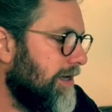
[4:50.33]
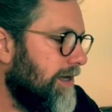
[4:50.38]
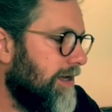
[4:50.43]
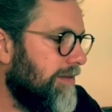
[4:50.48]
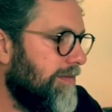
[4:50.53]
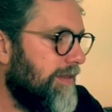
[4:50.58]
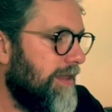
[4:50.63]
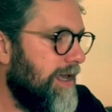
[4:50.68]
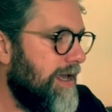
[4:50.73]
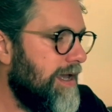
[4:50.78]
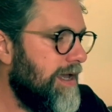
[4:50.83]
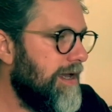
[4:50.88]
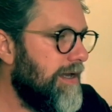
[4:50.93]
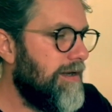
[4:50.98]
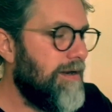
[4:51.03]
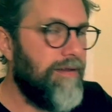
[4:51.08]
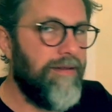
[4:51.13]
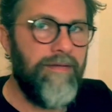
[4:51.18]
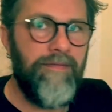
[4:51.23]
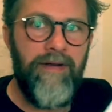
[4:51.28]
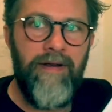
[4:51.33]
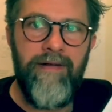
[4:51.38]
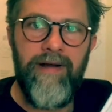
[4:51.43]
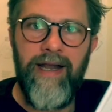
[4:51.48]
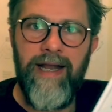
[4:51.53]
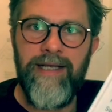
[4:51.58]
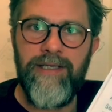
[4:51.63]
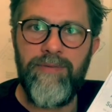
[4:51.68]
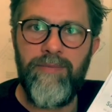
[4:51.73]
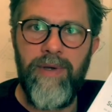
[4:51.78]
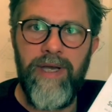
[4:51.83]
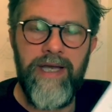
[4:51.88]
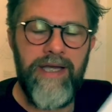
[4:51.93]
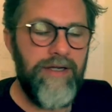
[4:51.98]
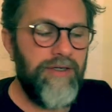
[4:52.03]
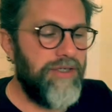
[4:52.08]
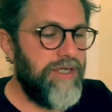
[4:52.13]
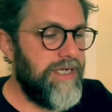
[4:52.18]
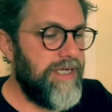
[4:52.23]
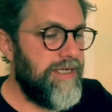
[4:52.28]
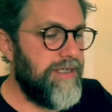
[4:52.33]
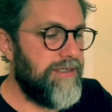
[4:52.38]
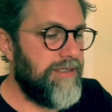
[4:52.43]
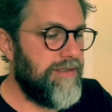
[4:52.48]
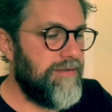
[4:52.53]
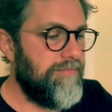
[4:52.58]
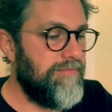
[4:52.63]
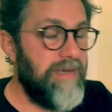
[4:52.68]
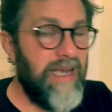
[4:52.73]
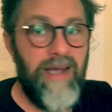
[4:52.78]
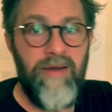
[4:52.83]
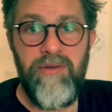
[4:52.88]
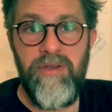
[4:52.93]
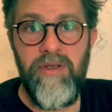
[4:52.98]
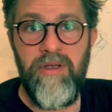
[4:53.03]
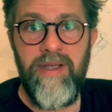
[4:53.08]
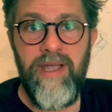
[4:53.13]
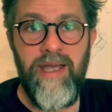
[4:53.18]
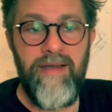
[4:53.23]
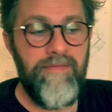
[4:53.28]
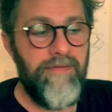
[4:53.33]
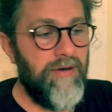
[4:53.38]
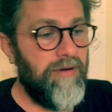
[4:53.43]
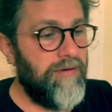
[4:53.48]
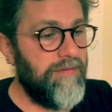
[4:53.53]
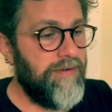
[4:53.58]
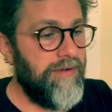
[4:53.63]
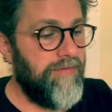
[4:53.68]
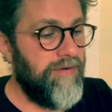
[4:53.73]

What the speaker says: And then on the very last page is how you can get involved.